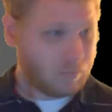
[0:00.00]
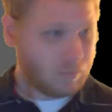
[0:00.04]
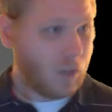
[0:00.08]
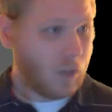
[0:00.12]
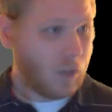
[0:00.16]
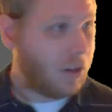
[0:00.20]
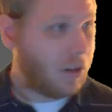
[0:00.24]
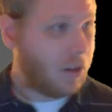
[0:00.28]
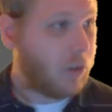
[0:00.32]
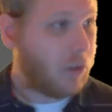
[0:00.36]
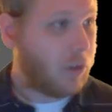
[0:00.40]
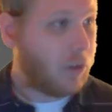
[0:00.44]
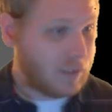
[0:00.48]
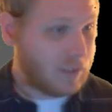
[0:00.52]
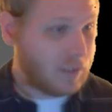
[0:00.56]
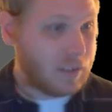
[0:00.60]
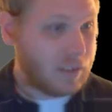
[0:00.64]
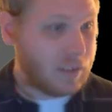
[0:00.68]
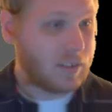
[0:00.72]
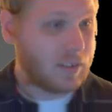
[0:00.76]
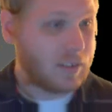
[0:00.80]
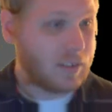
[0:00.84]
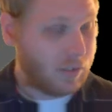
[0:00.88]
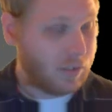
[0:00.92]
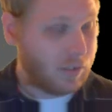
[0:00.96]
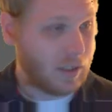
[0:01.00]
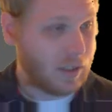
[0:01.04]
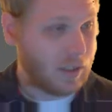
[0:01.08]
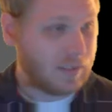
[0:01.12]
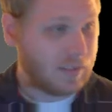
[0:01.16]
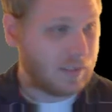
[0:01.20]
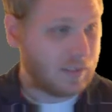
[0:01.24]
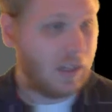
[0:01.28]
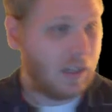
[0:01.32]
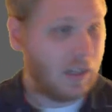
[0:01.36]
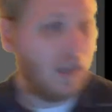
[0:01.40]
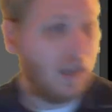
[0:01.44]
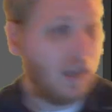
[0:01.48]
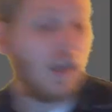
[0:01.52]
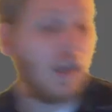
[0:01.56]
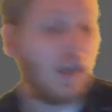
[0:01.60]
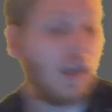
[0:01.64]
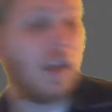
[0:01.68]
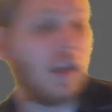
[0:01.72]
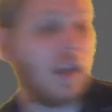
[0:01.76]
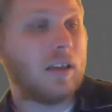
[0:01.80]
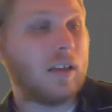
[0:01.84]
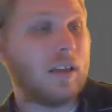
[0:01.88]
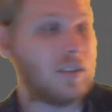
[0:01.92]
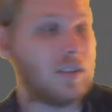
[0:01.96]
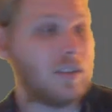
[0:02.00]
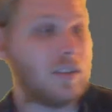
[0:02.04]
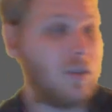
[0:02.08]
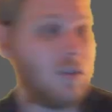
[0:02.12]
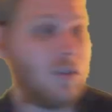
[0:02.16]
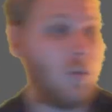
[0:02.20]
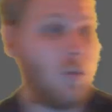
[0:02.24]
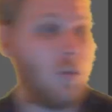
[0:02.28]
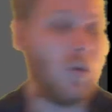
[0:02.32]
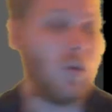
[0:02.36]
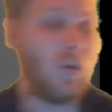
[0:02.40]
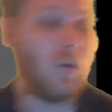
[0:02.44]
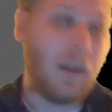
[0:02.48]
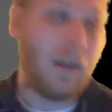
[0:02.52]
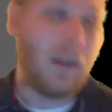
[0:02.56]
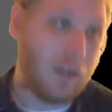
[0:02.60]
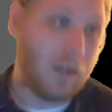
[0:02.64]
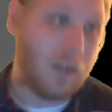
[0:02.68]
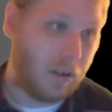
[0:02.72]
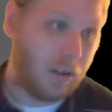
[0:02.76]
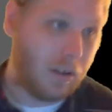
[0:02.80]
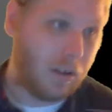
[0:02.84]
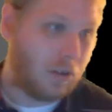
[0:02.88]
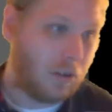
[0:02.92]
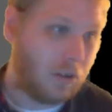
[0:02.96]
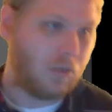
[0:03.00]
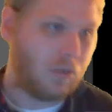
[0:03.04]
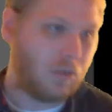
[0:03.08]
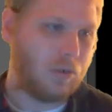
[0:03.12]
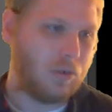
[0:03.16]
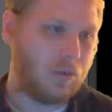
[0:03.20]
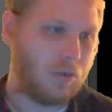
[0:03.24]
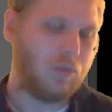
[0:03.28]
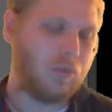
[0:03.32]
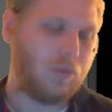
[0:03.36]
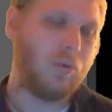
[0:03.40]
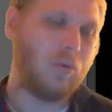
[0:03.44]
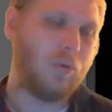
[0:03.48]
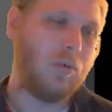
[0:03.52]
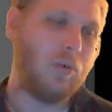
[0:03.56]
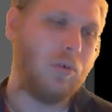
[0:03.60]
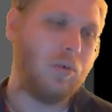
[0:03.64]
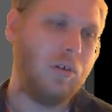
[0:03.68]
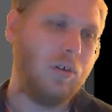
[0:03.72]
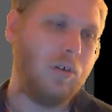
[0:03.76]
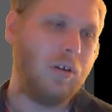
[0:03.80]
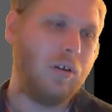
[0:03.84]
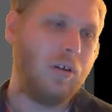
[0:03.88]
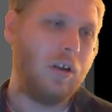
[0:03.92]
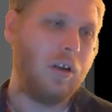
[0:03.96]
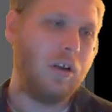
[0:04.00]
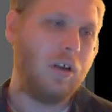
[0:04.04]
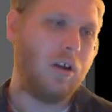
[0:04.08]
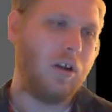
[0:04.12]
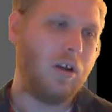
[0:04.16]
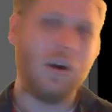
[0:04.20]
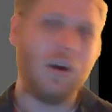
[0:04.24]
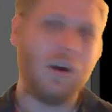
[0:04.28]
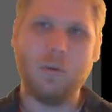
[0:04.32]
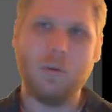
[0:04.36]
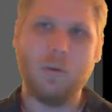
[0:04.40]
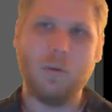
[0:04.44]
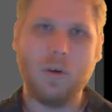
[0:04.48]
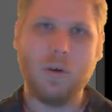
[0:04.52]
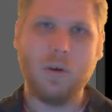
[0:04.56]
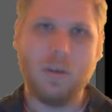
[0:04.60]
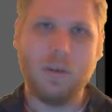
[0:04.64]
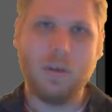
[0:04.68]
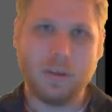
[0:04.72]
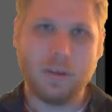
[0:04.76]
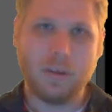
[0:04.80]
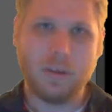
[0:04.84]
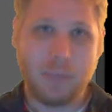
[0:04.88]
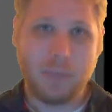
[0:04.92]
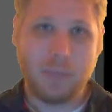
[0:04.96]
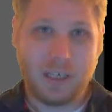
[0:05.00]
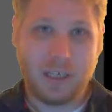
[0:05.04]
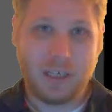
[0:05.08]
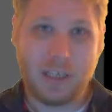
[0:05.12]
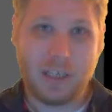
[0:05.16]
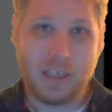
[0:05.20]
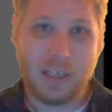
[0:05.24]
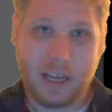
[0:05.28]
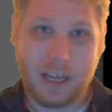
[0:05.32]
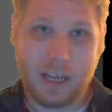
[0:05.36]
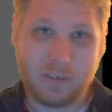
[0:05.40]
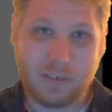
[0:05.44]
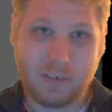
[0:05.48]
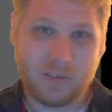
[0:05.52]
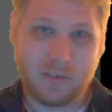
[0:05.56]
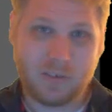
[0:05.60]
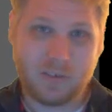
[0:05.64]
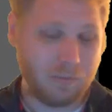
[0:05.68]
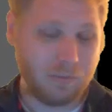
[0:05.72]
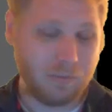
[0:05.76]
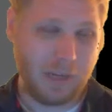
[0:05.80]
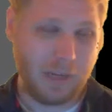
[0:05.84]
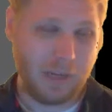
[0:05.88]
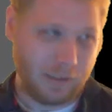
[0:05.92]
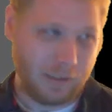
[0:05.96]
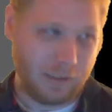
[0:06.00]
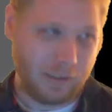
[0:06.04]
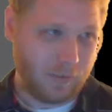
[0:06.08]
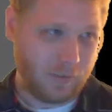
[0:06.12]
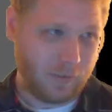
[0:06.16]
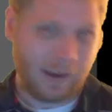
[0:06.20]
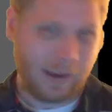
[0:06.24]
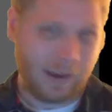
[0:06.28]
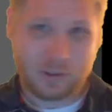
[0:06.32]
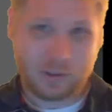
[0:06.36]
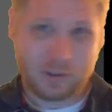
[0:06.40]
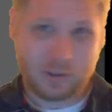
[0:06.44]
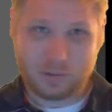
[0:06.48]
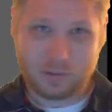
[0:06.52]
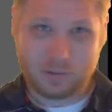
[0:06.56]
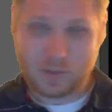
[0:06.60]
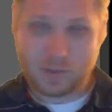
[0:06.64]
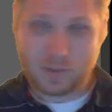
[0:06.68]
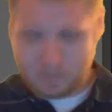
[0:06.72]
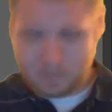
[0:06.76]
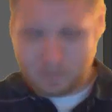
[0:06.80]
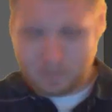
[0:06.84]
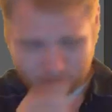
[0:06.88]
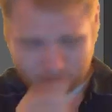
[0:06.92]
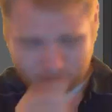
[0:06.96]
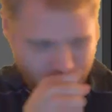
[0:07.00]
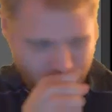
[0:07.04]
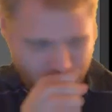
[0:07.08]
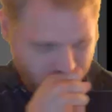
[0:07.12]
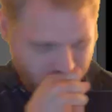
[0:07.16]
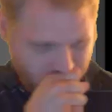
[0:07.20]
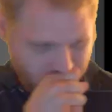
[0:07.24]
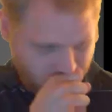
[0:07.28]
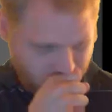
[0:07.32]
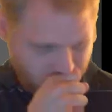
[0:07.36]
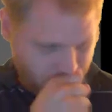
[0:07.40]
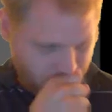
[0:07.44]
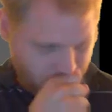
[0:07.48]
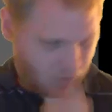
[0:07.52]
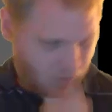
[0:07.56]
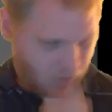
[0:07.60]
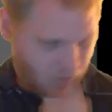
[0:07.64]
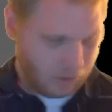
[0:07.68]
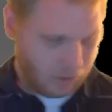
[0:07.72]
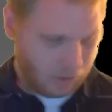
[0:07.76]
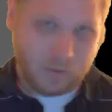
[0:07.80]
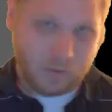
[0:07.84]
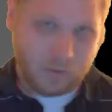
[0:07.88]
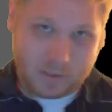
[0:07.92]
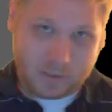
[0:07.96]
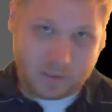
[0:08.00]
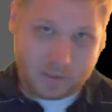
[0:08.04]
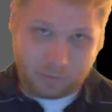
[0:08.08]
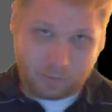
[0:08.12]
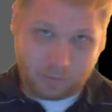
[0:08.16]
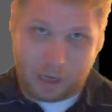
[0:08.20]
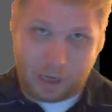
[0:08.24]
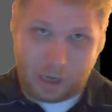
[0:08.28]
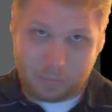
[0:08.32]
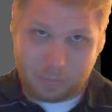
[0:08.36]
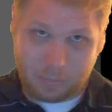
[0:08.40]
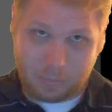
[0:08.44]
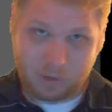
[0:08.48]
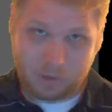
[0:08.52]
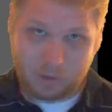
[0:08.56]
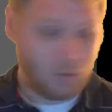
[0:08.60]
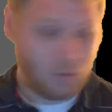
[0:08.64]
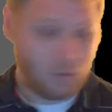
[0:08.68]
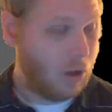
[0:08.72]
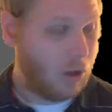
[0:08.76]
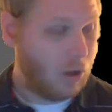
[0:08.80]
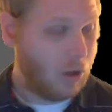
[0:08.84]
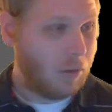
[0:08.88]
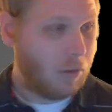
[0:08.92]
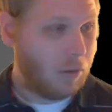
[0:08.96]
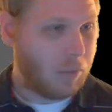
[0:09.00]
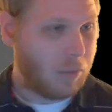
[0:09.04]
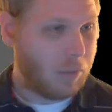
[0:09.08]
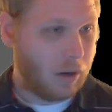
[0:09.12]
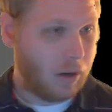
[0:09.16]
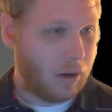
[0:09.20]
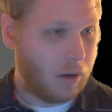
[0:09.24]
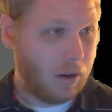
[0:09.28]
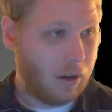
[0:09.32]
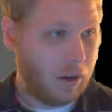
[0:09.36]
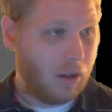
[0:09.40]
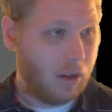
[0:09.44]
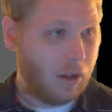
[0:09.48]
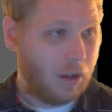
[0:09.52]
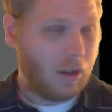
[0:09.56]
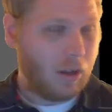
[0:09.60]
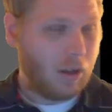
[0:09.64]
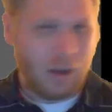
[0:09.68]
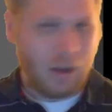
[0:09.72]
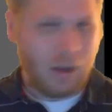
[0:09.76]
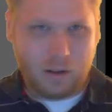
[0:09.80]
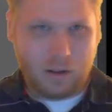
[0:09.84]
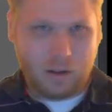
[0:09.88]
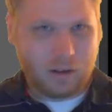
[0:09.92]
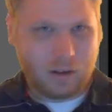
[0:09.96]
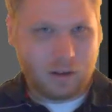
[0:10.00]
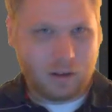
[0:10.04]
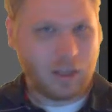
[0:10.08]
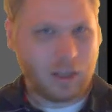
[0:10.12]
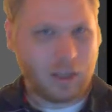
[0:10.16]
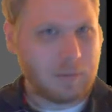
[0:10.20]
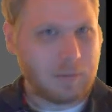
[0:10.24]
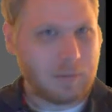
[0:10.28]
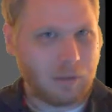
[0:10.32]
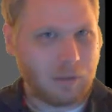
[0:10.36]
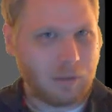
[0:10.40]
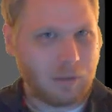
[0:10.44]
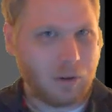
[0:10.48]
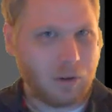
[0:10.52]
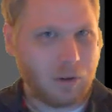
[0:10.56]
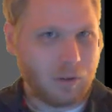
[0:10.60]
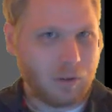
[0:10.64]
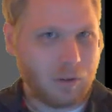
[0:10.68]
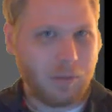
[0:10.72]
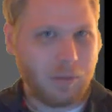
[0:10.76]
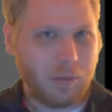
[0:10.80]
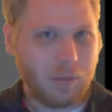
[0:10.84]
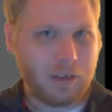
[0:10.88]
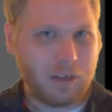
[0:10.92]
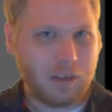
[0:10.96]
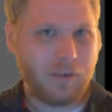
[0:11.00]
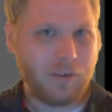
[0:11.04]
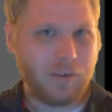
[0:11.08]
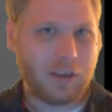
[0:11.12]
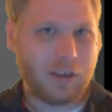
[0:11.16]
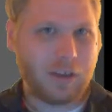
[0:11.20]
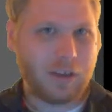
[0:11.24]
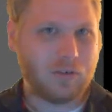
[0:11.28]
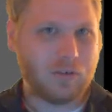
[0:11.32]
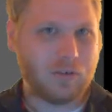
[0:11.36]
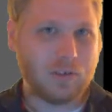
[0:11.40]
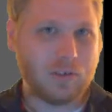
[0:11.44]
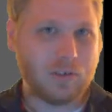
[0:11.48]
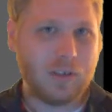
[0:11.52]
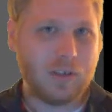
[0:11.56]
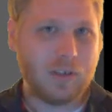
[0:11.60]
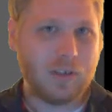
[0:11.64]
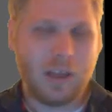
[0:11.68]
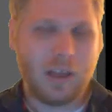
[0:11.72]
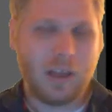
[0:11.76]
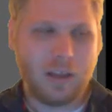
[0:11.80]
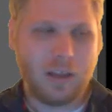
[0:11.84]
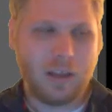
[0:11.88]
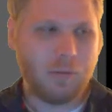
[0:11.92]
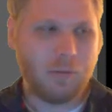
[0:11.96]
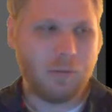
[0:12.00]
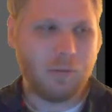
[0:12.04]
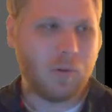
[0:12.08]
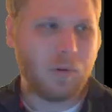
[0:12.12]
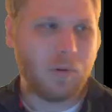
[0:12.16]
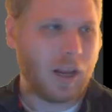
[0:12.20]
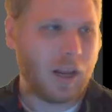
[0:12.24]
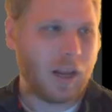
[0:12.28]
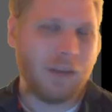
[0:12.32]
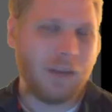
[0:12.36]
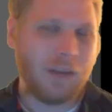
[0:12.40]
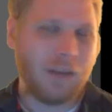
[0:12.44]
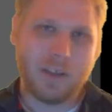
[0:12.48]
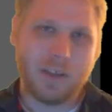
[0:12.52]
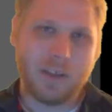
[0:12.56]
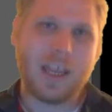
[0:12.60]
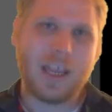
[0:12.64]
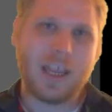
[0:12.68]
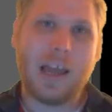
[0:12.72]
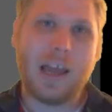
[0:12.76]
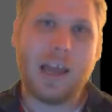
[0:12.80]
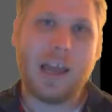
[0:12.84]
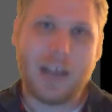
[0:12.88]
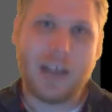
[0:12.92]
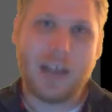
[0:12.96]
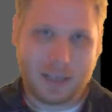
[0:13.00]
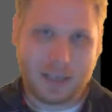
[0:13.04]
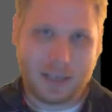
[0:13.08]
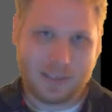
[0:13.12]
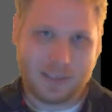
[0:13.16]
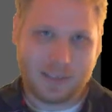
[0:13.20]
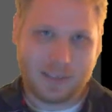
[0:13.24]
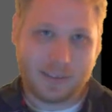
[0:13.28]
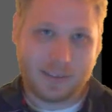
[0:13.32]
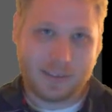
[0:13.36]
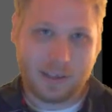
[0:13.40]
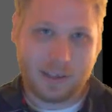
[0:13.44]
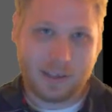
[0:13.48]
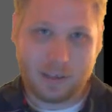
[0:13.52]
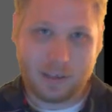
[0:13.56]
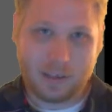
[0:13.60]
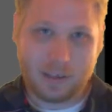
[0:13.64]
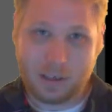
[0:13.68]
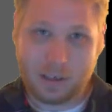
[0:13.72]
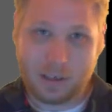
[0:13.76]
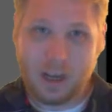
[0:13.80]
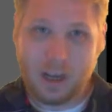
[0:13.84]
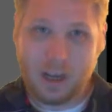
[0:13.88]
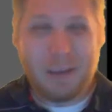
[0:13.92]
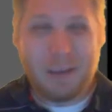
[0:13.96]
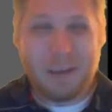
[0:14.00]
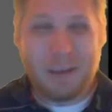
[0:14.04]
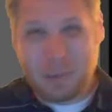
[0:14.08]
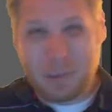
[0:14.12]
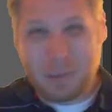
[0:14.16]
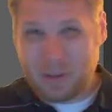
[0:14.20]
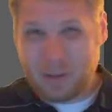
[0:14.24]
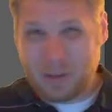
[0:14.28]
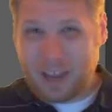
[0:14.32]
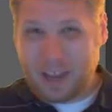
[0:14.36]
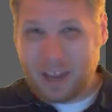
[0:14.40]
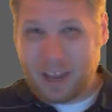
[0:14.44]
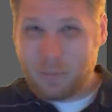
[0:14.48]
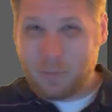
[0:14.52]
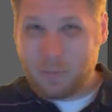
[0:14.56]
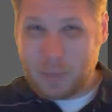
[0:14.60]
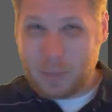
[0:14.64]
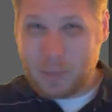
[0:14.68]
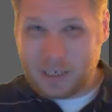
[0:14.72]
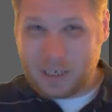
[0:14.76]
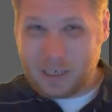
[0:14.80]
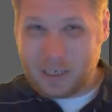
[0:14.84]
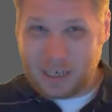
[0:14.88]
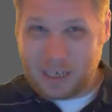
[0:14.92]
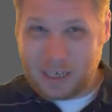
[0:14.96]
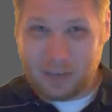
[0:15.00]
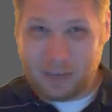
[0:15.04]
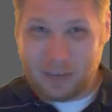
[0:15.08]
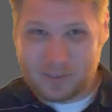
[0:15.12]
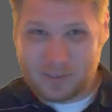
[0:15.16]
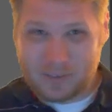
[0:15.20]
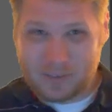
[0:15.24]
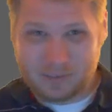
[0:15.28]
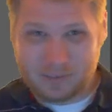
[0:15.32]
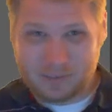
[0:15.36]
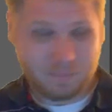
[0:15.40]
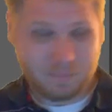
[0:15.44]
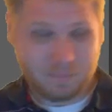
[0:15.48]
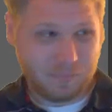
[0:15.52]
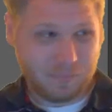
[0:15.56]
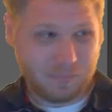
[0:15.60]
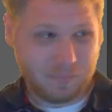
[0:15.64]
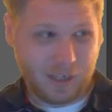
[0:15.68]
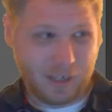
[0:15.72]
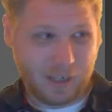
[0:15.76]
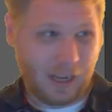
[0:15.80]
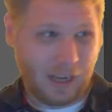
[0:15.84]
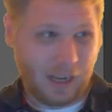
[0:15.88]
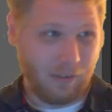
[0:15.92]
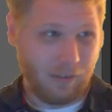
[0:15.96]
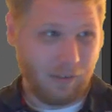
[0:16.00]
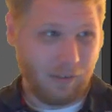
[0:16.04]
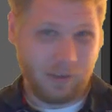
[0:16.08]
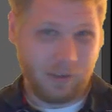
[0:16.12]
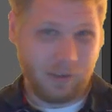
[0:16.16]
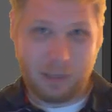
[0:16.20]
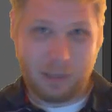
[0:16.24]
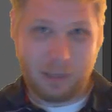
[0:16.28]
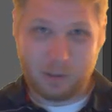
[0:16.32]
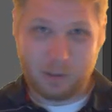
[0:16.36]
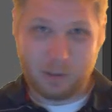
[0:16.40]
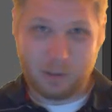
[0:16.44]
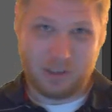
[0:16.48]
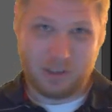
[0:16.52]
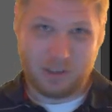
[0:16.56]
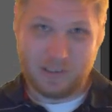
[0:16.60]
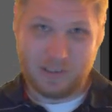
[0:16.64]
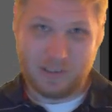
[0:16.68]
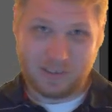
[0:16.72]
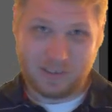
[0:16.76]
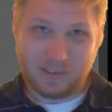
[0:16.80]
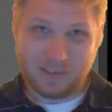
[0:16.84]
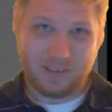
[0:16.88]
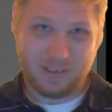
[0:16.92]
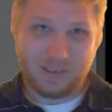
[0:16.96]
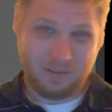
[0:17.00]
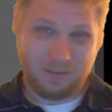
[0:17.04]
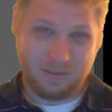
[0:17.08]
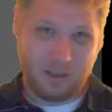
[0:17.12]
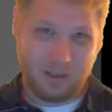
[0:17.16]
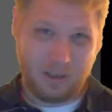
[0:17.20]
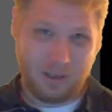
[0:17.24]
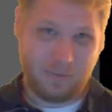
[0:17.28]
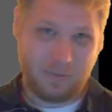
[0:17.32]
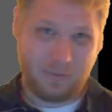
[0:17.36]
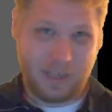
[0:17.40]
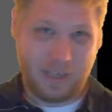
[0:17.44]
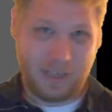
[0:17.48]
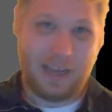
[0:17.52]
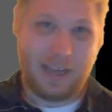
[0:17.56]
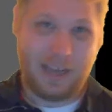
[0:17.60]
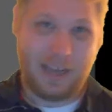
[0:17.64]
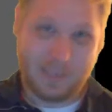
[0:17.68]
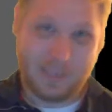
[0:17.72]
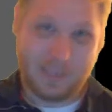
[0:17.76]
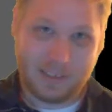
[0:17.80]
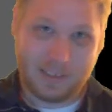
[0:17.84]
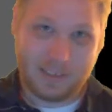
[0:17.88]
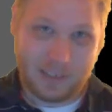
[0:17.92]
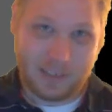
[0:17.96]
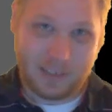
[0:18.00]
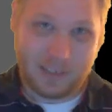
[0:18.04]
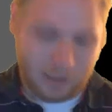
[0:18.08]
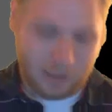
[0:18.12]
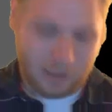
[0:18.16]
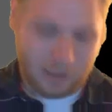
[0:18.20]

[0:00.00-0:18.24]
Another instance of this is when you are working with PDFs from manufacturers. I don't know if this has ever happened to you, but a lot of times I'll work with manufacturers and they won't have the CAD assets that I need, but they'll have PDFs that have images of the assets that I